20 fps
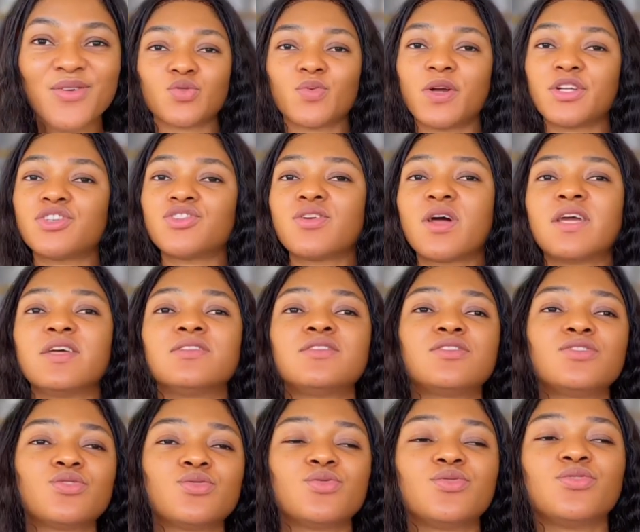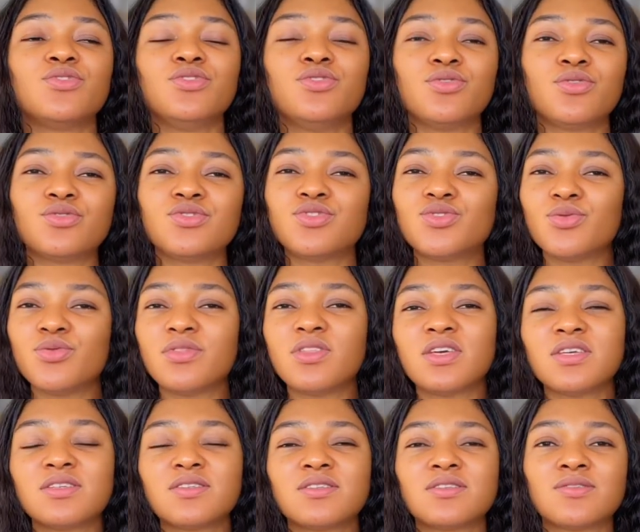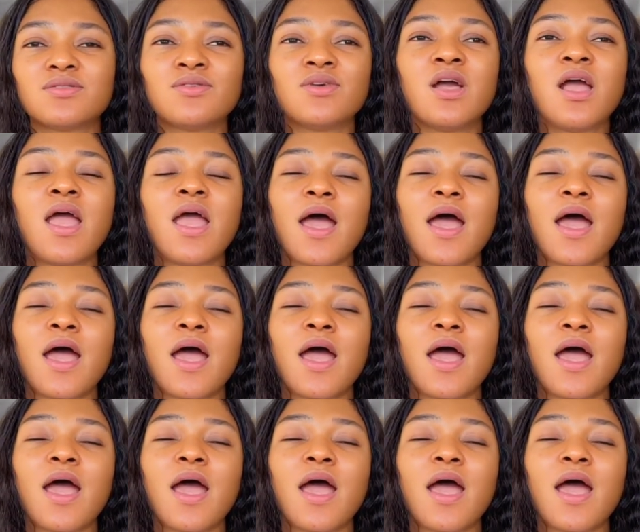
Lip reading: We're trying to do this to